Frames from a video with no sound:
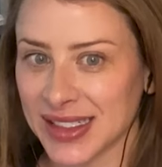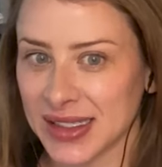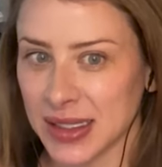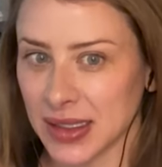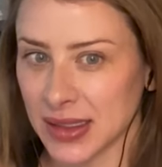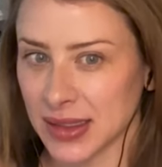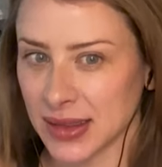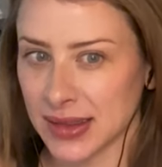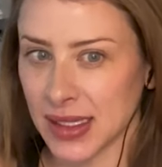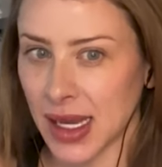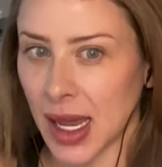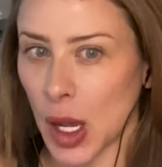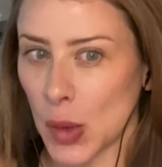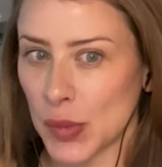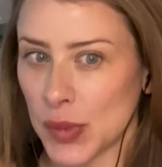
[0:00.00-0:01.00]
to
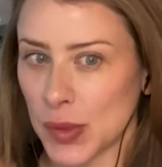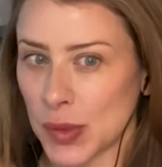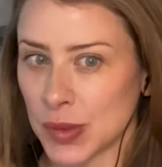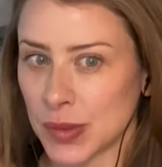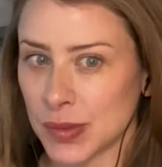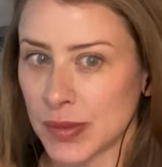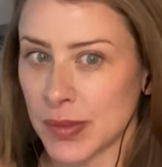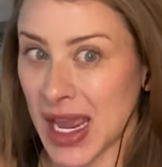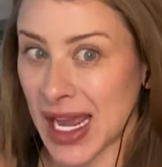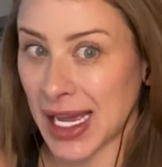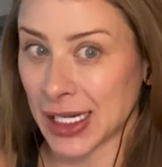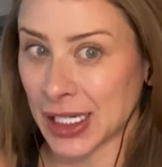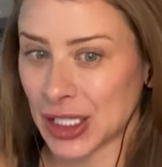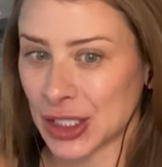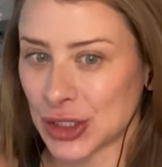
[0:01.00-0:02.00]
help
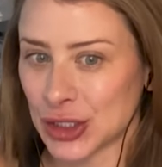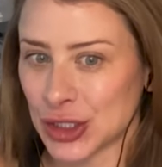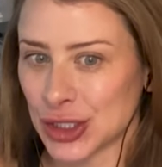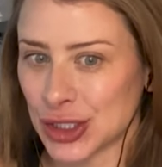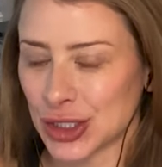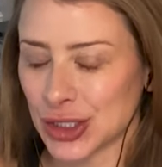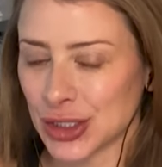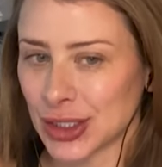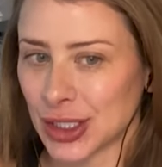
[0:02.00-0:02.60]
manage,